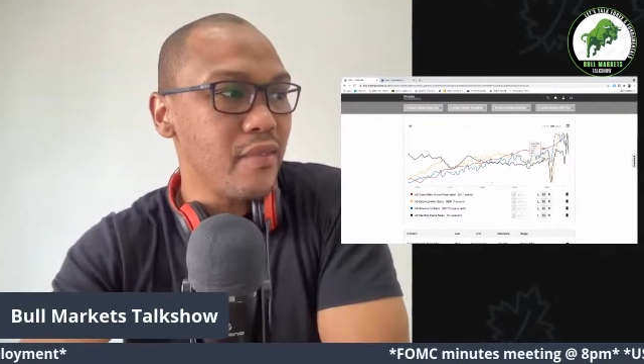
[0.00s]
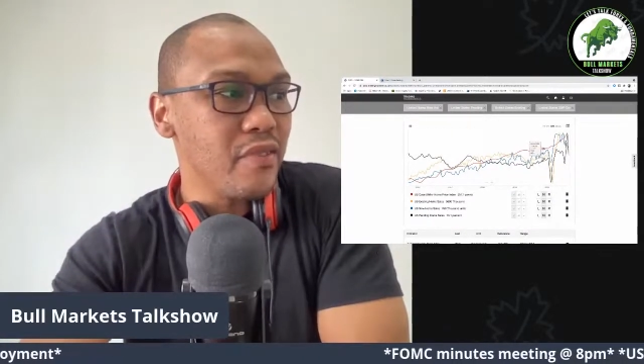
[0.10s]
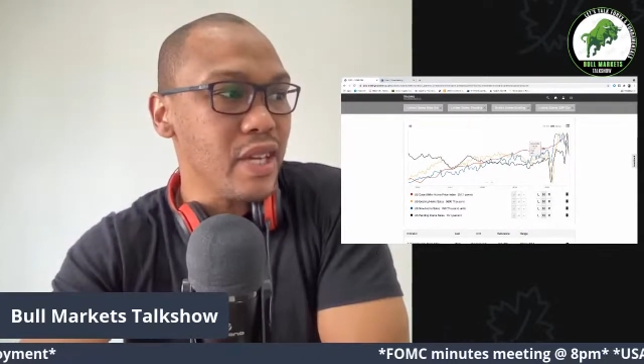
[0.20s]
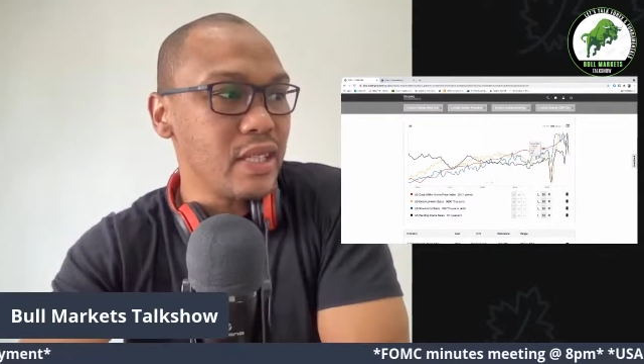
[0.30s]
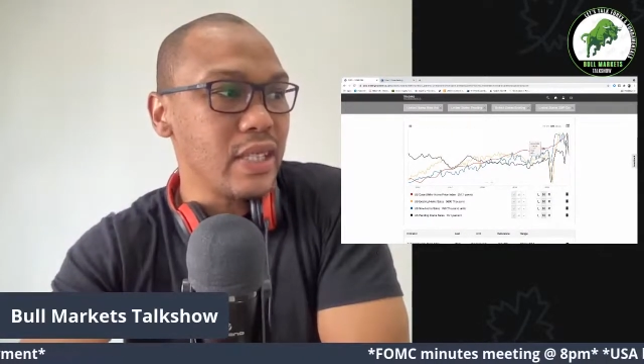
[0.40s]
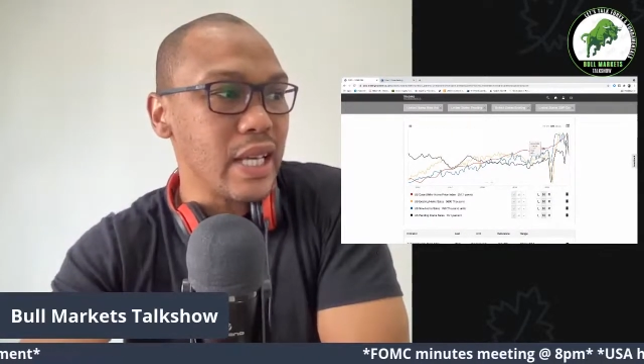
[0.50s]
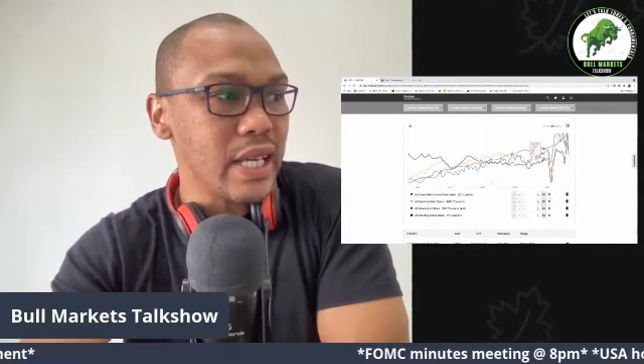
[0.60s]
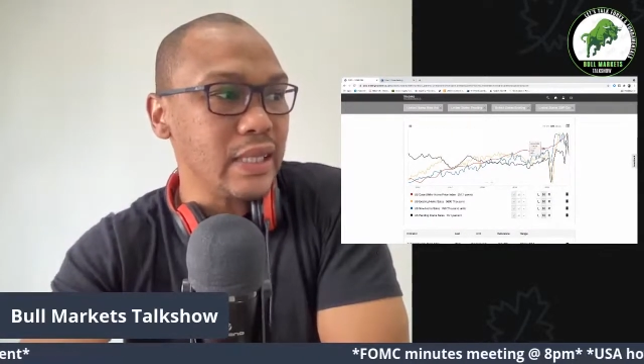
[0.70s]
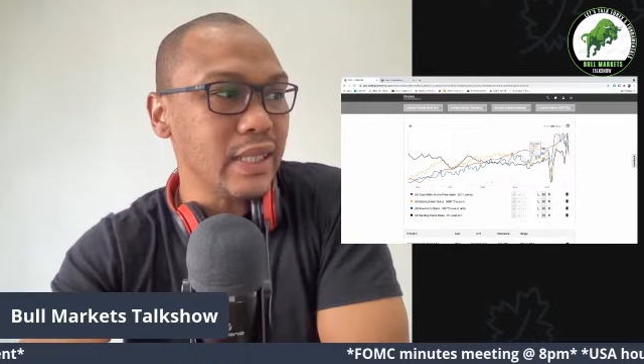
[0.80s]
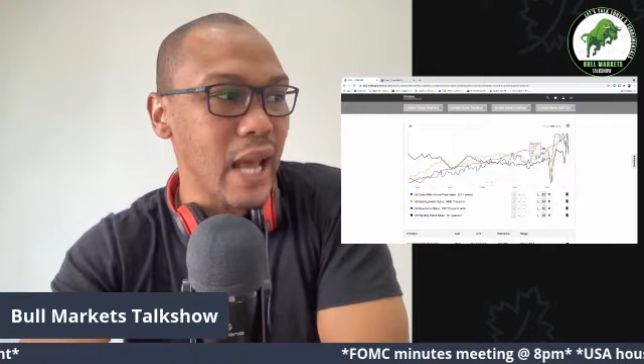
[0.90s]
This
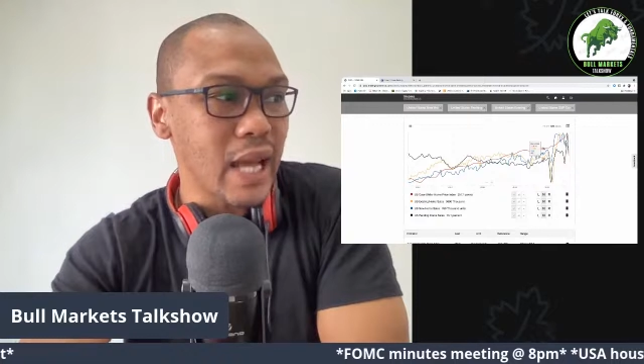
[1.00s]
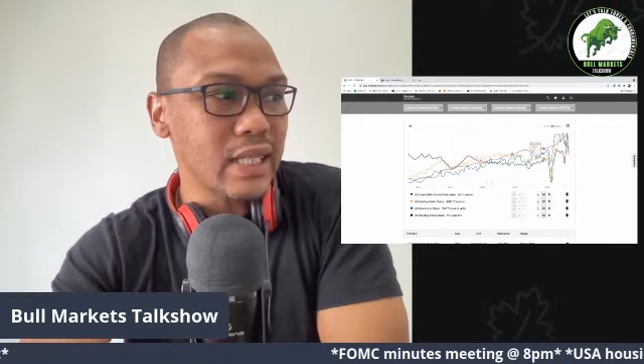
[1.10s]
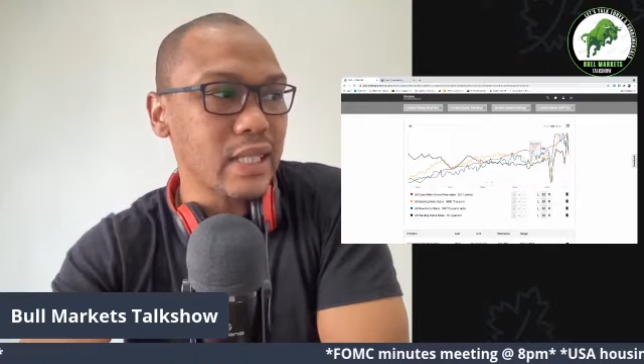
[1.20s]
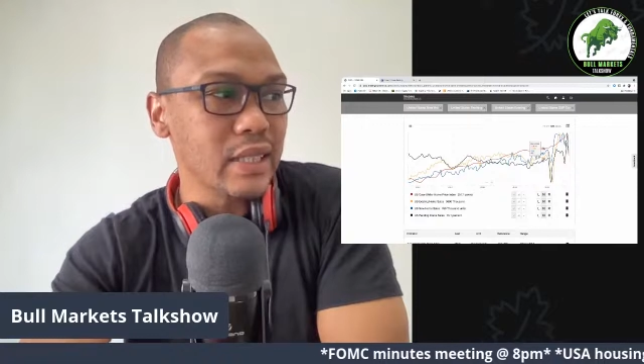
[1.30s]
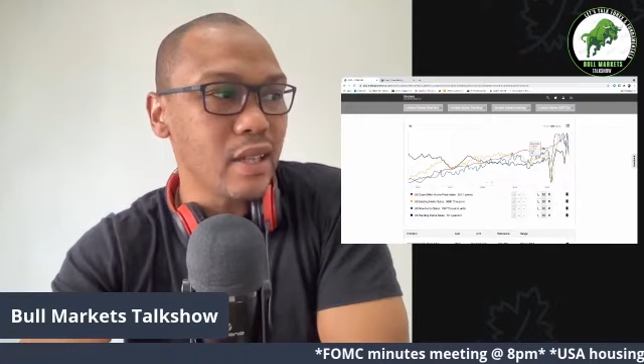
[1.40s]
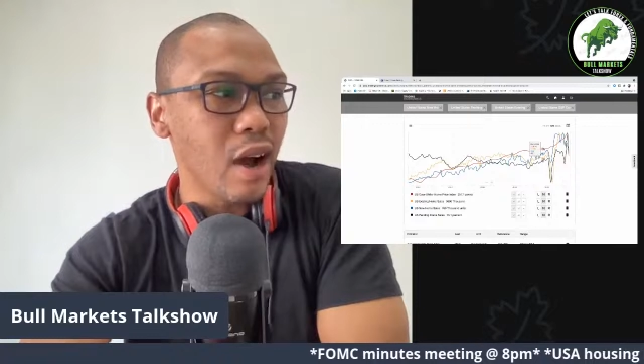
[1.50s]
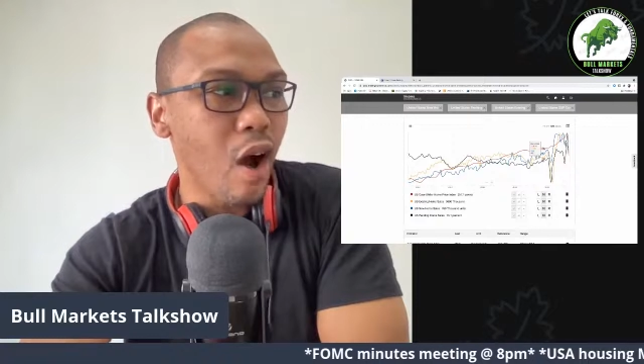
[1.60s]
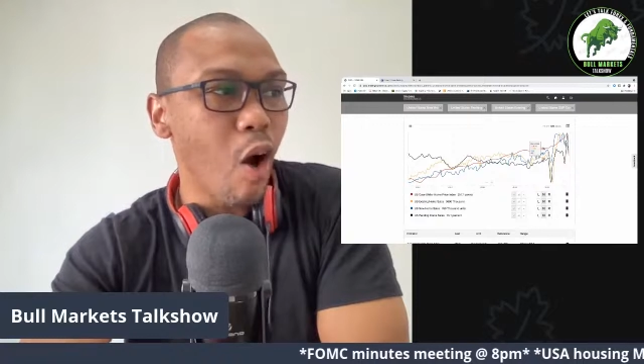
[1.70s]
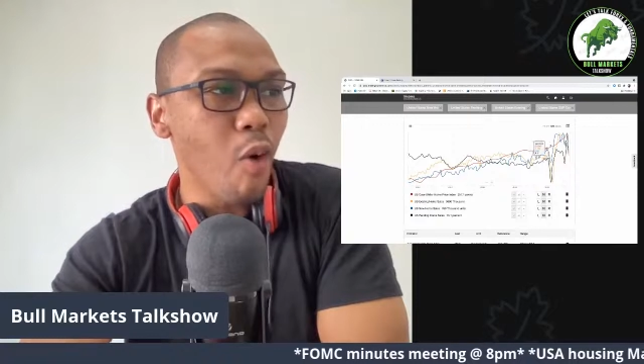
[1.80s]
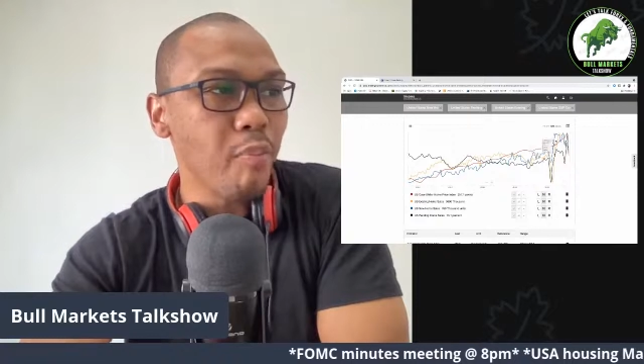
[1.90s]
is actually
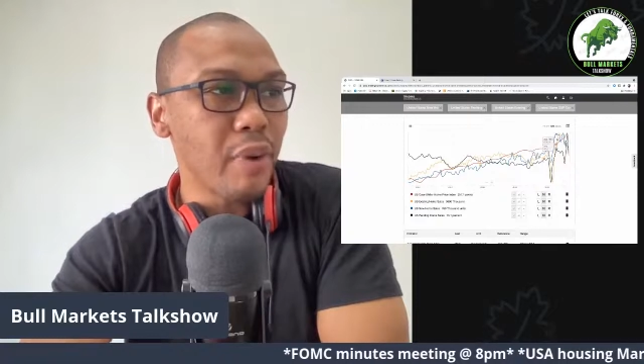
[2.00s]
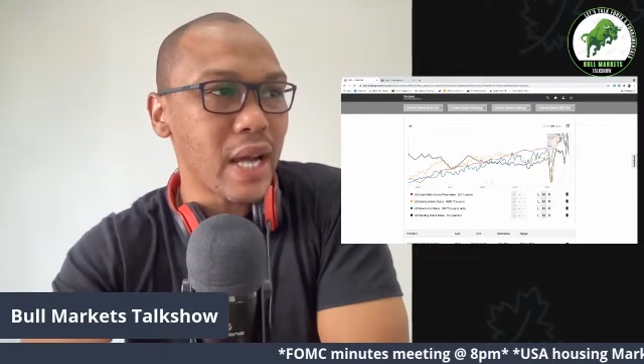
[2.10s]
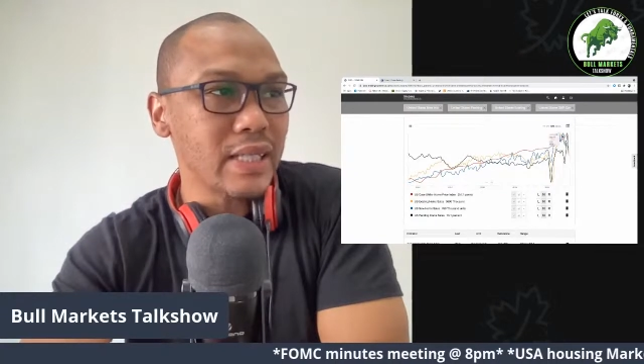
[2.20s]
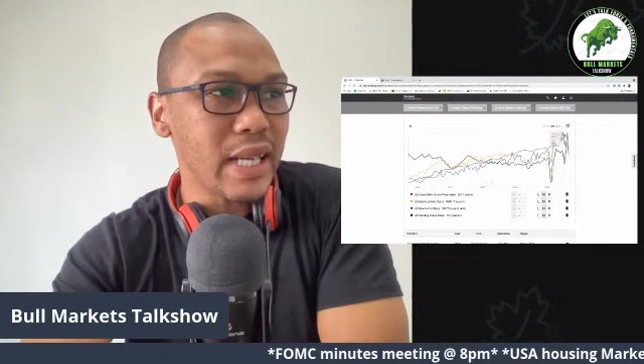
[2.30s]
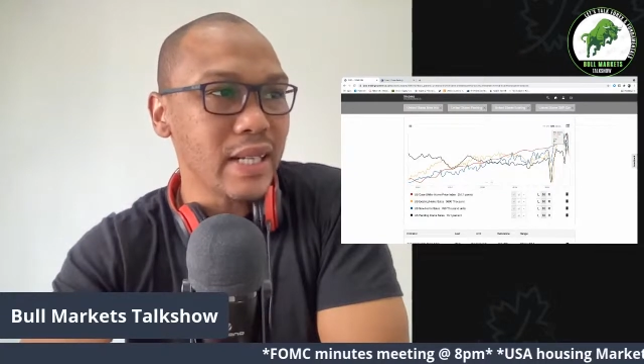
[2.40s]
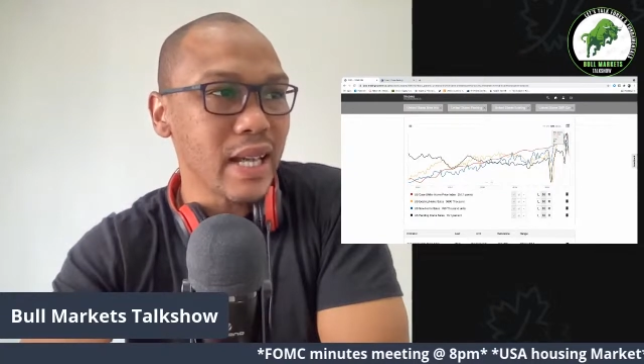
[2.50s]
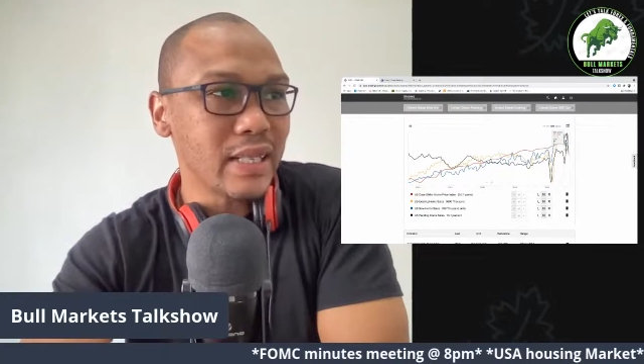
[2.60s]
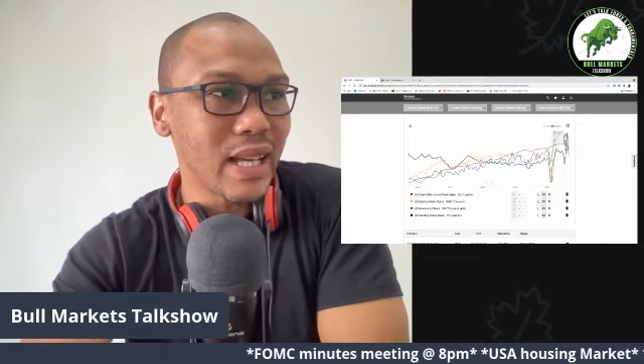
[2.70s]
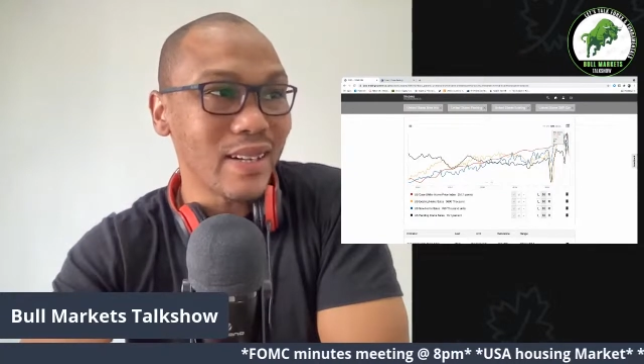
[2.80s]
the home price index,